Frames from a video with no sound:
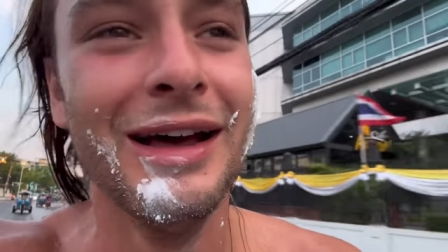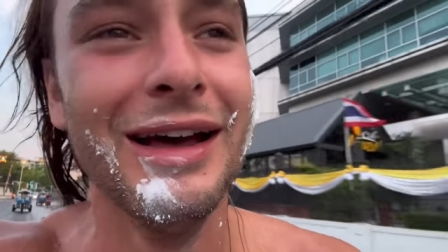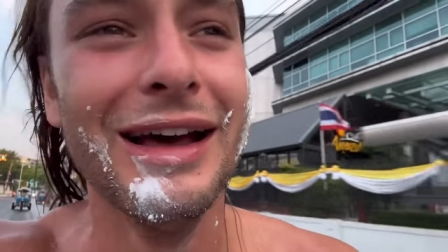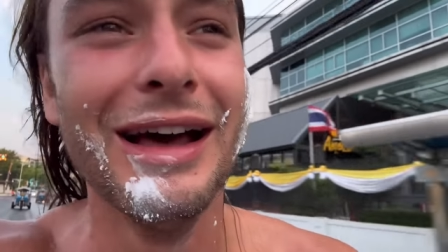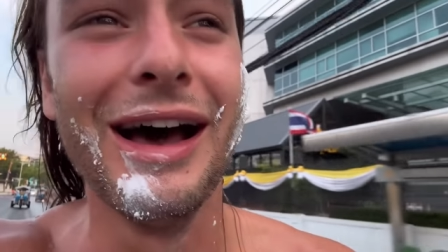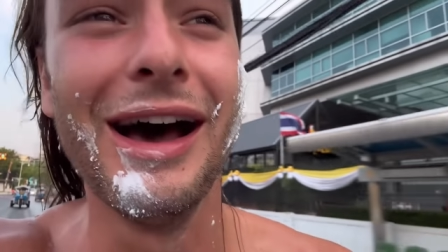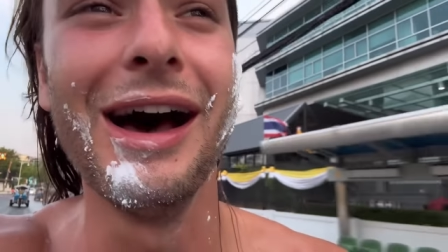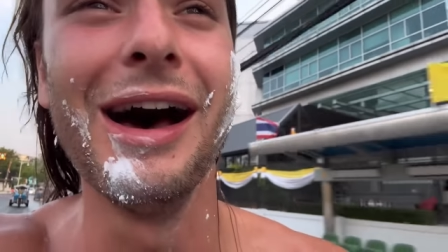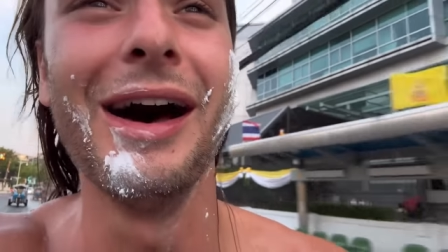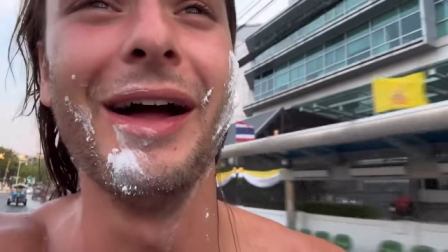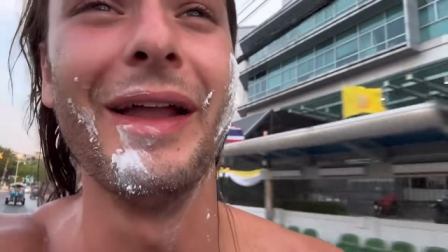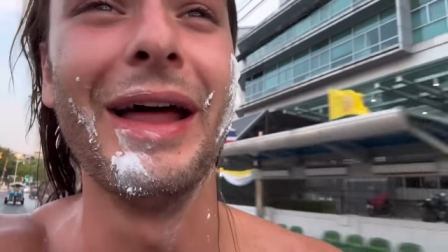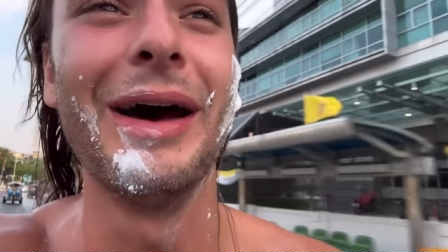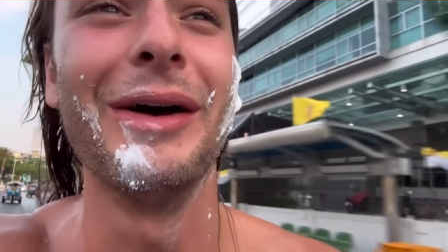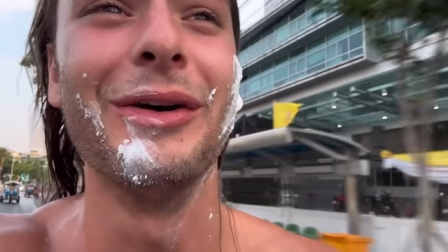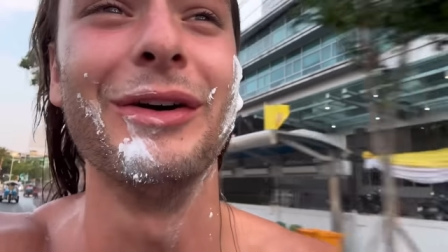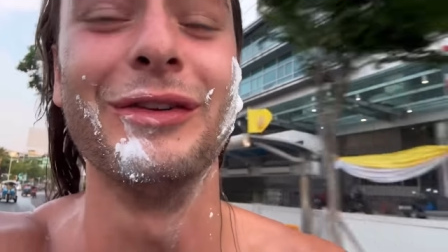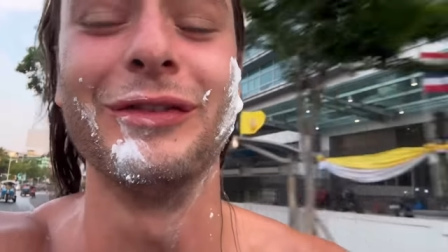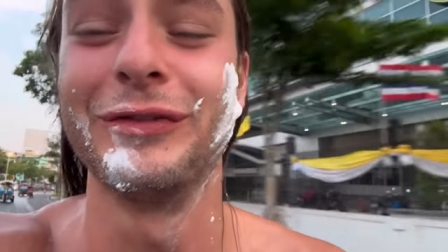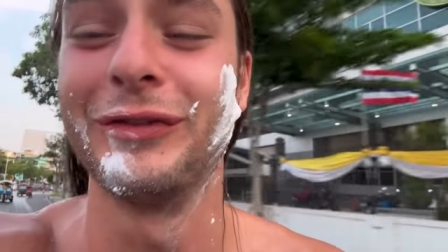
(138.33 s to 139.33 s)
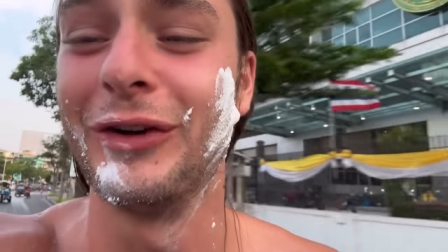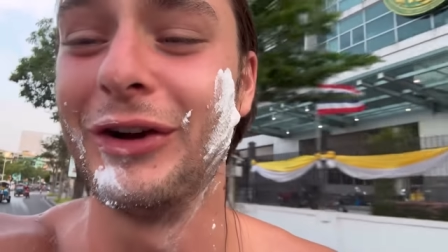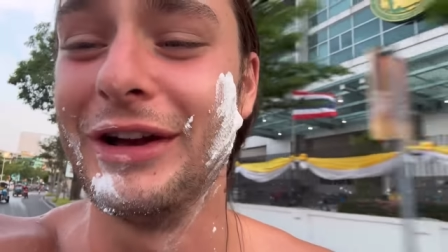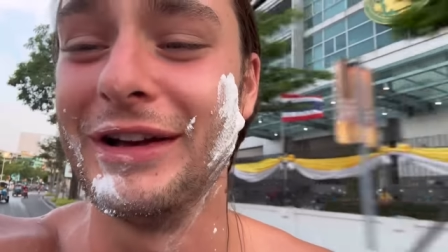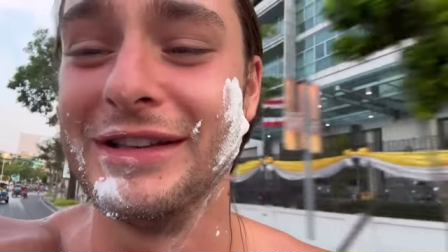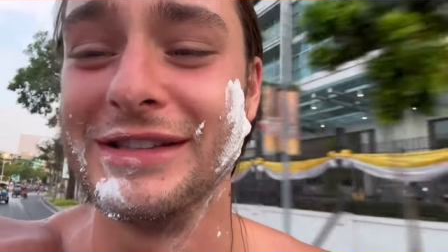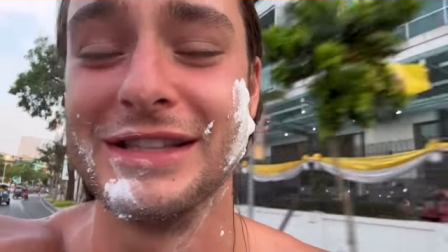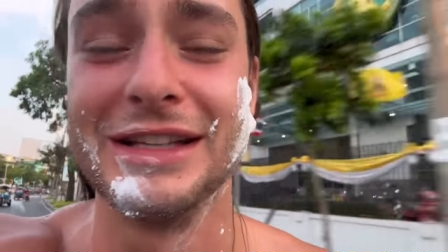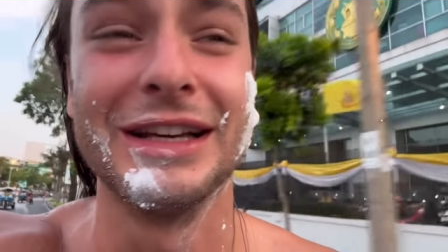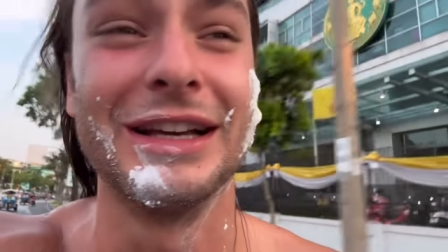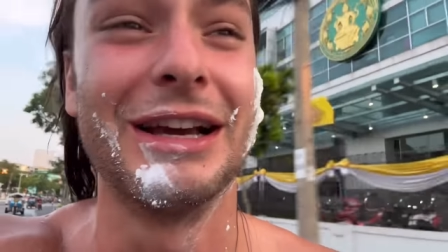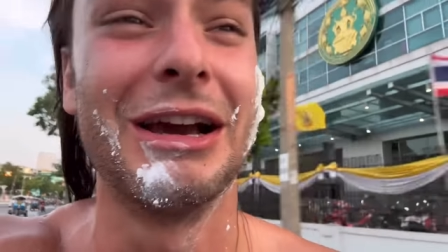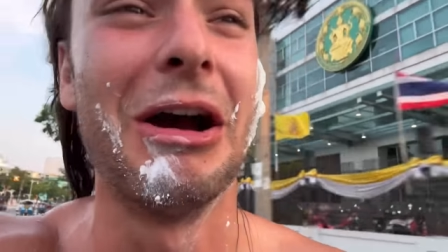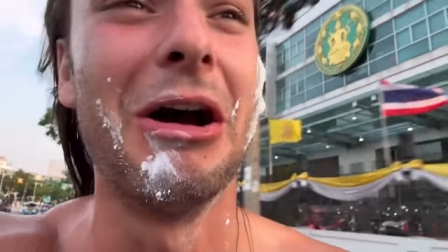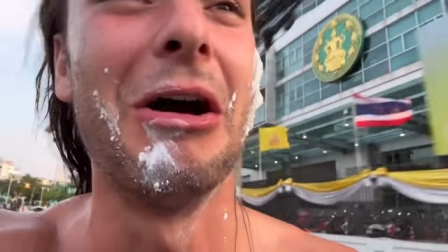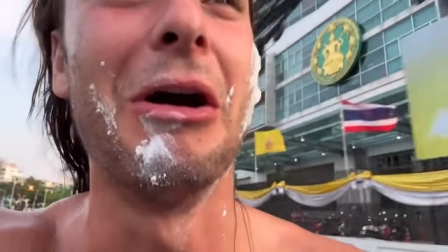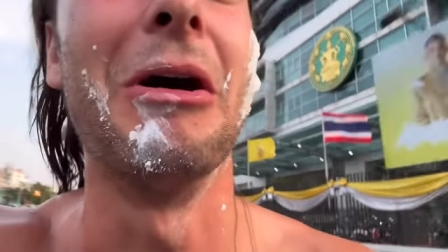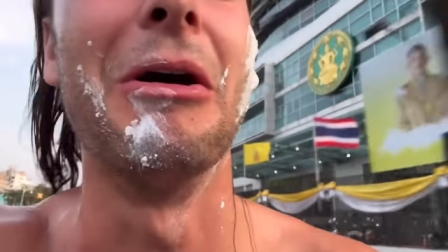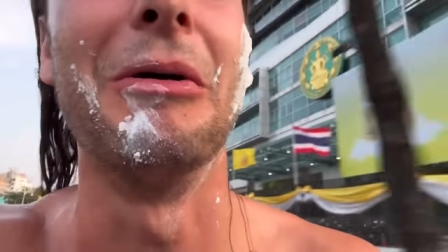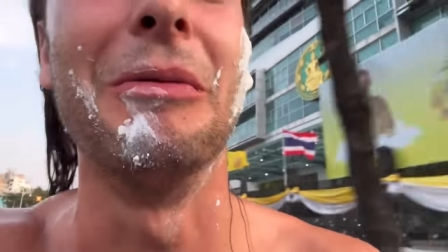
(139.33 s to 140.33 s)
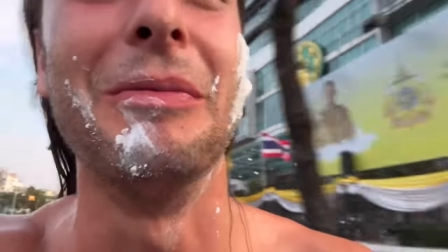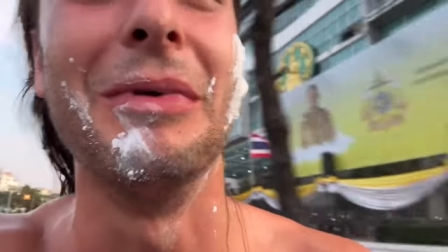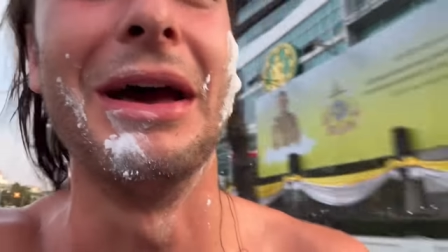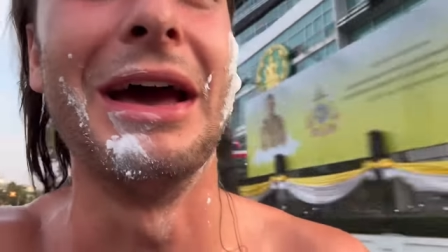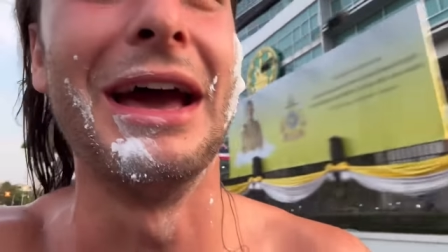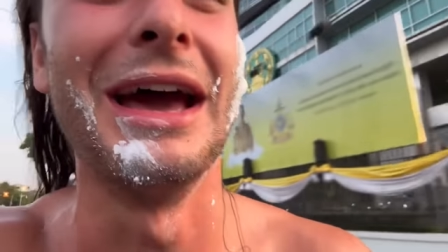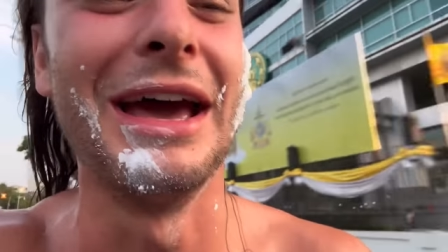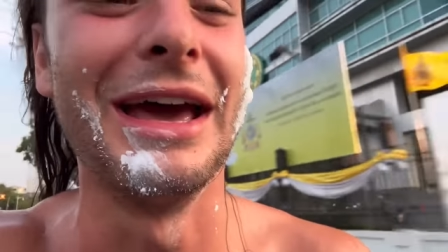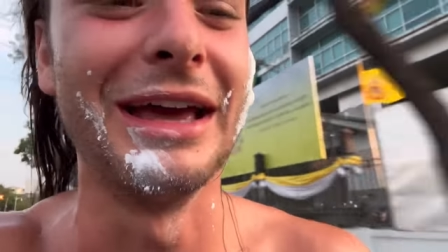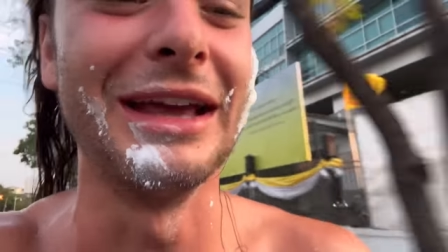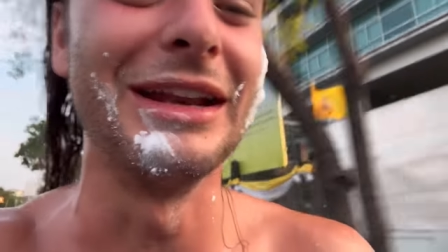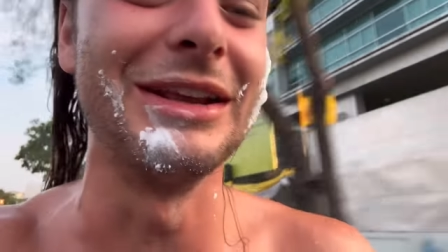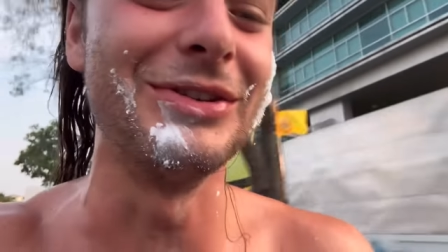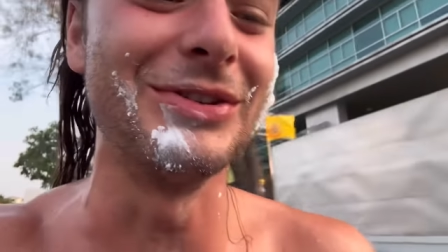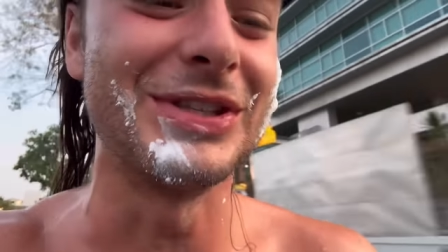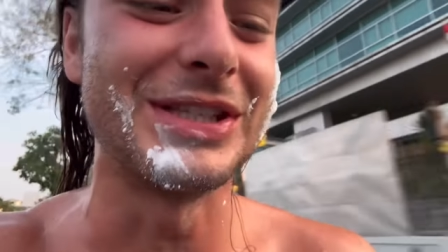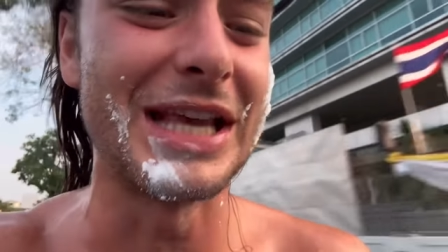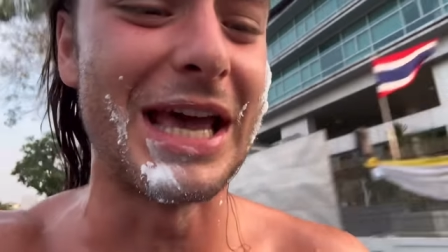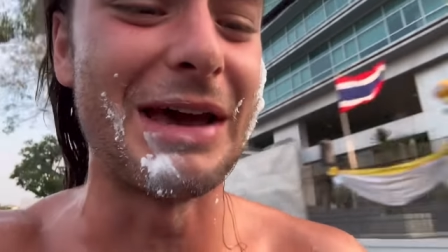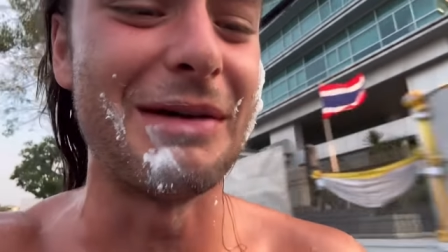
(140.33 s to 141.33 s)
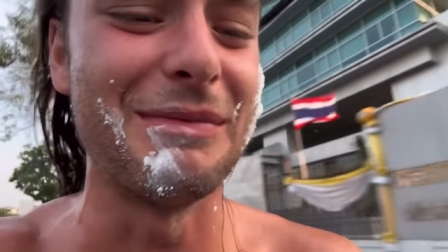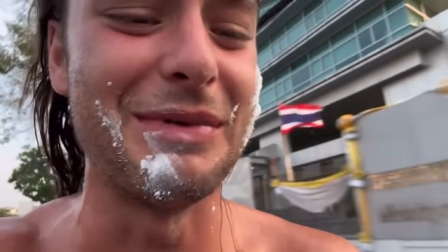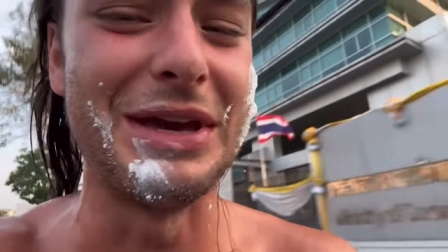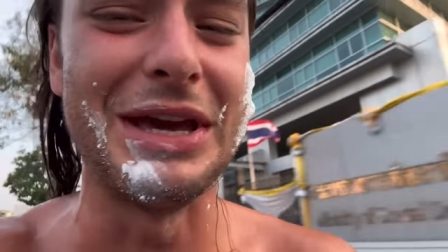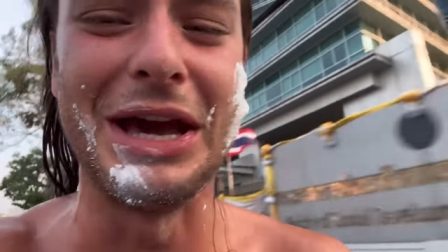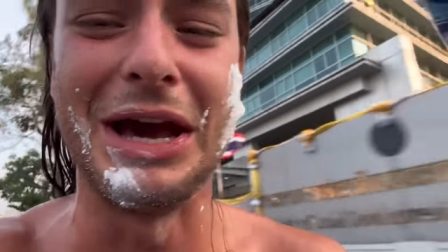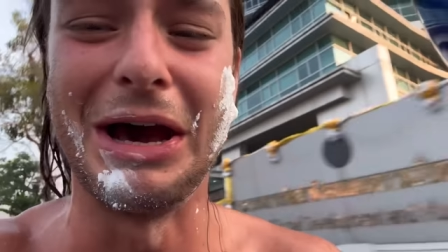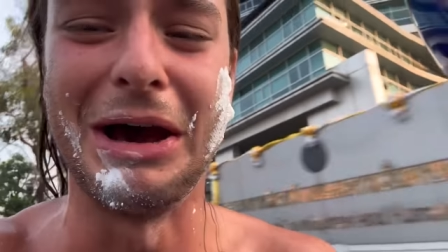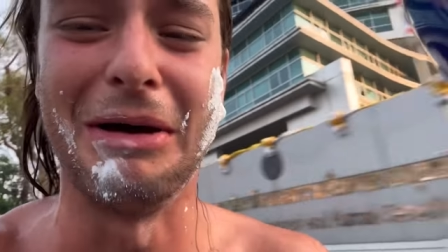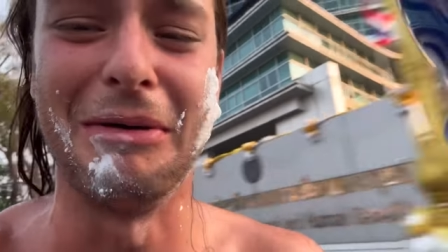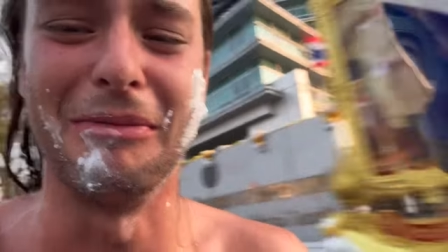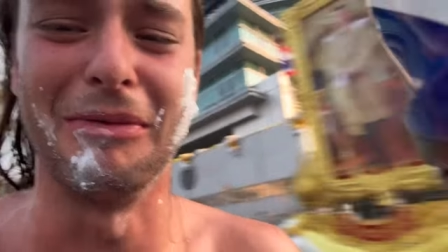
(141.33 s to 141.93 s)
oh, that was freezing cold, man. He set me up,